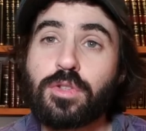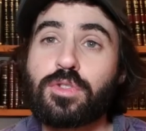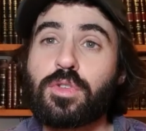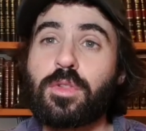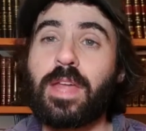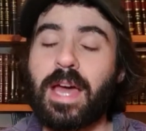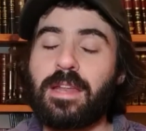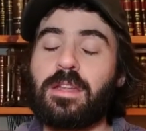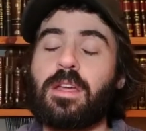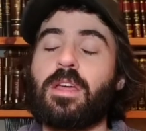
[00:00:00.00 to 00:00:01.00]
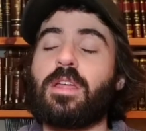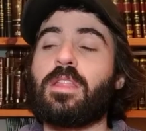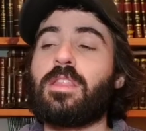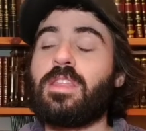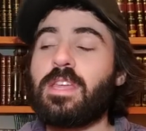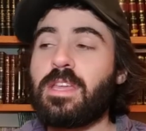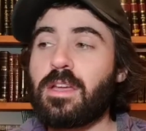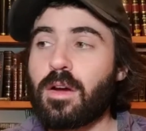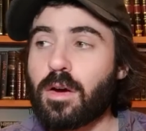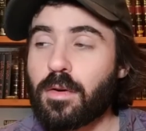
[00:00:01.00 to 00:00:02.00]
So then
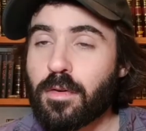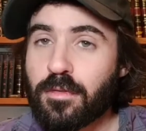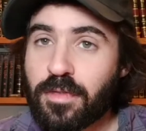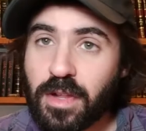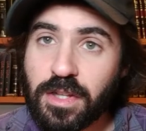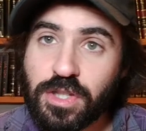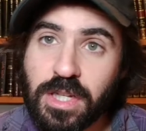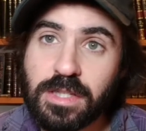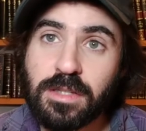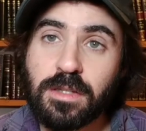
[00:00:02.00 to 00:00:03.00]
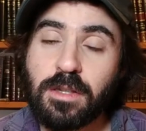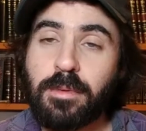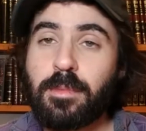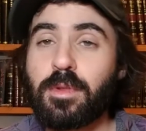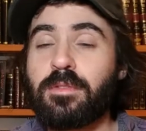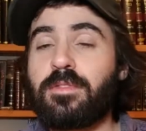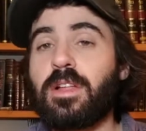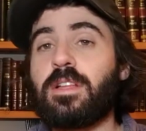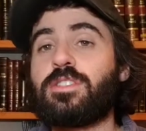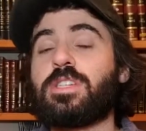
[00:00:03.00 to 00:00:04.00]
the villages, the people in the
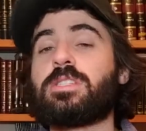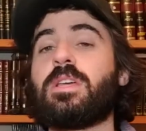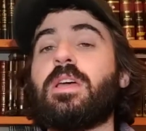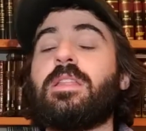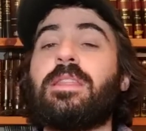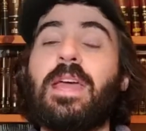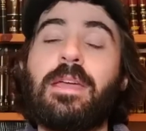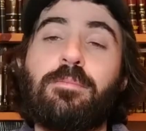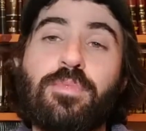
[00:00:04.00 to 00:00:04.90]
villages, they